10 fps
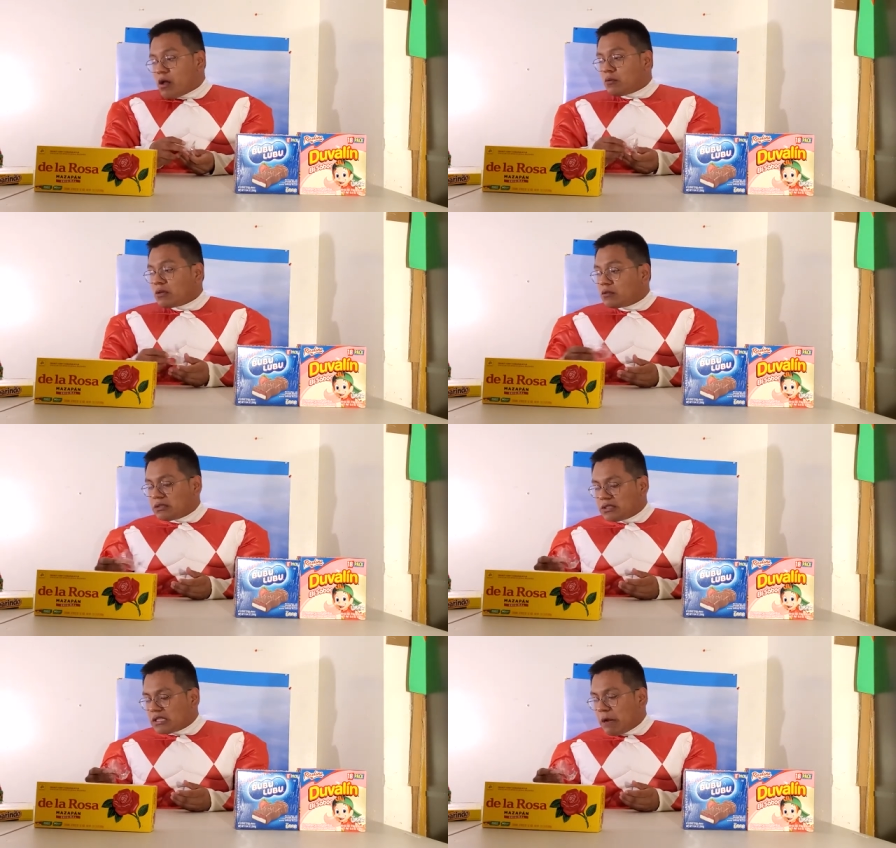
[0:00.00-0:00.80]
well, uh,
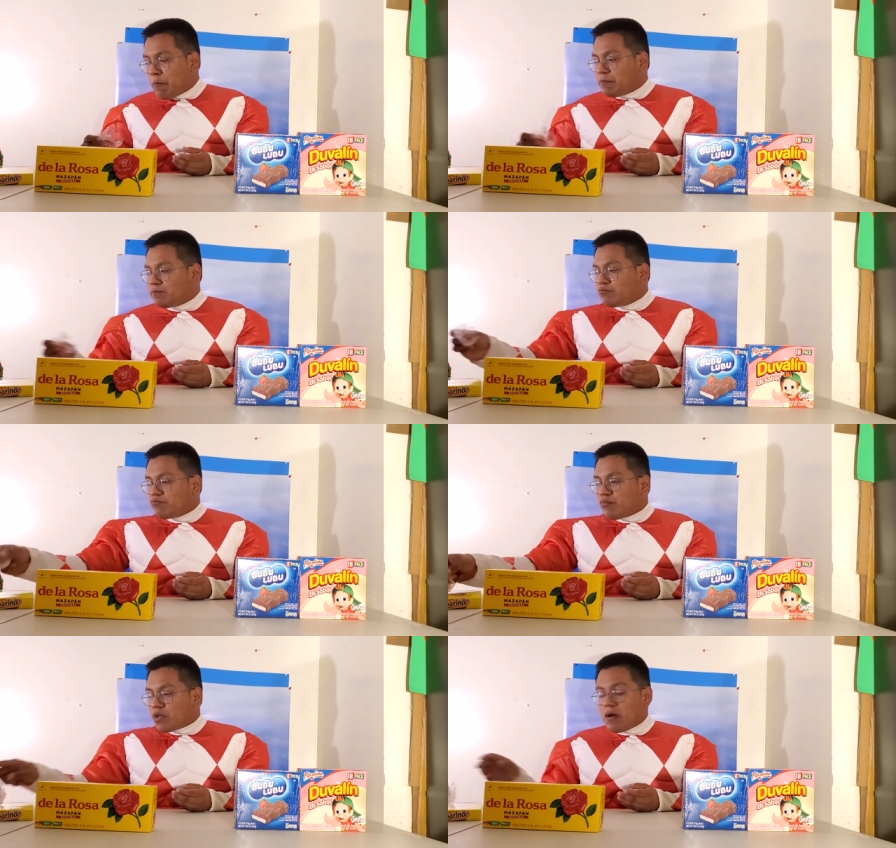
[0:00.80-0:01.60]
that's that.
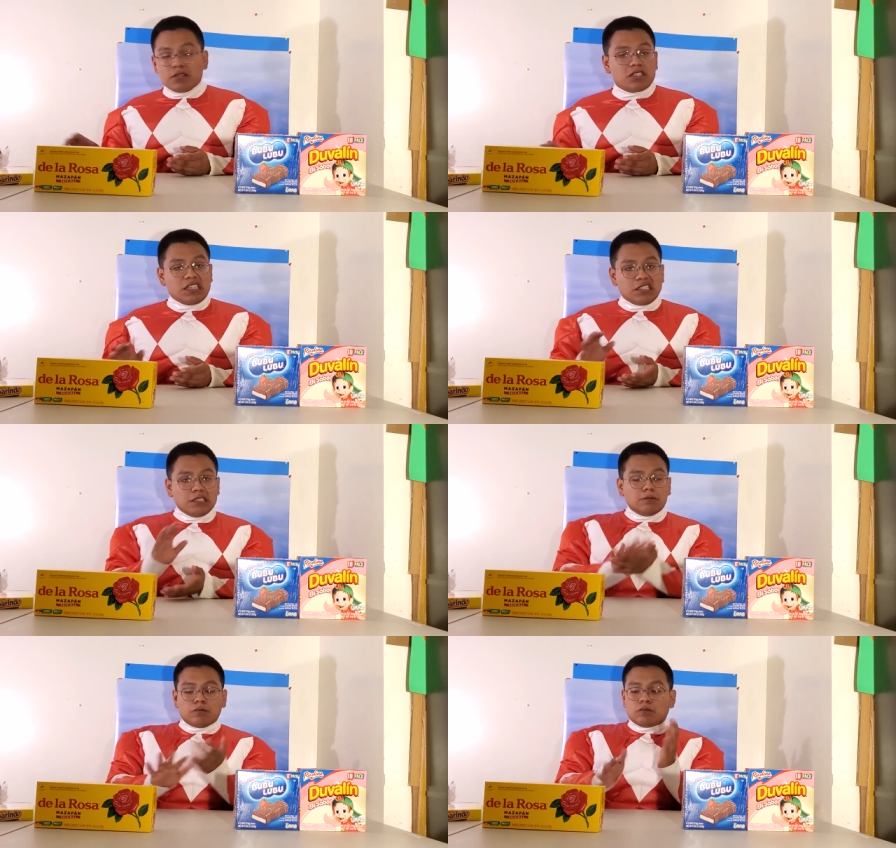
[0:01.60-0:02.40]
That's tasty.